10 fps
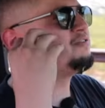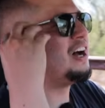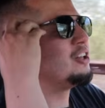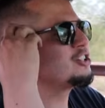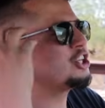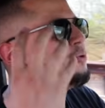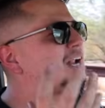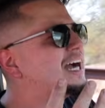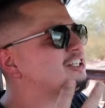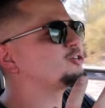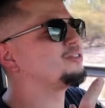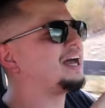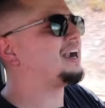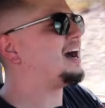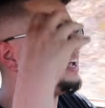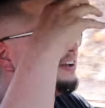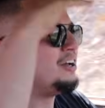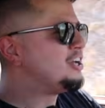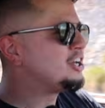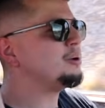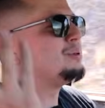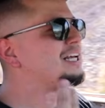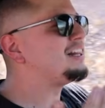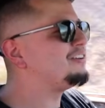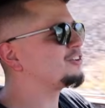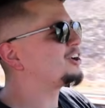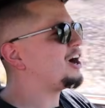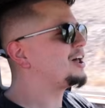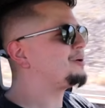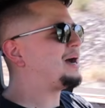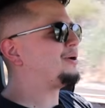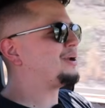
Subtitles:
Felt so natural that I completely forgot about